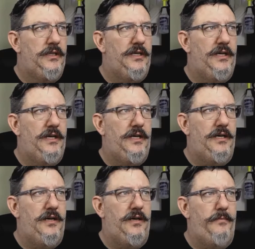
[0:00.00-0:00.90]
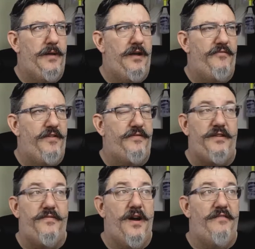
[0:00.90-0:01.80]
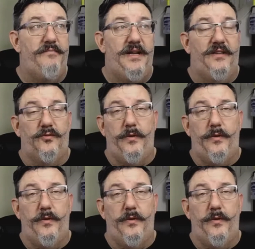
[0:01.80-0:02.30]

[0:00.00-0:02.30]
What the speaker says: at 55 minutes.